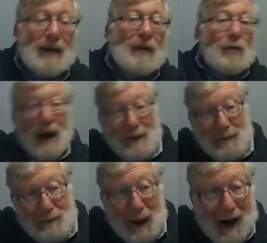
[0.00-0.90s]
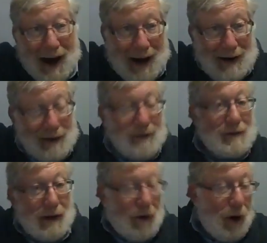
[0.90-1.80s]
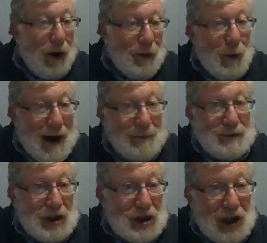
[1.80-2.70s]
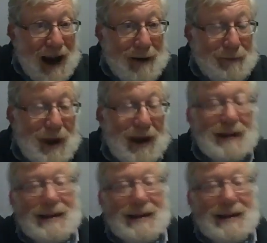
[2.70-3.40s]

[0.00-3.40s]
went by all the way up to Shechem.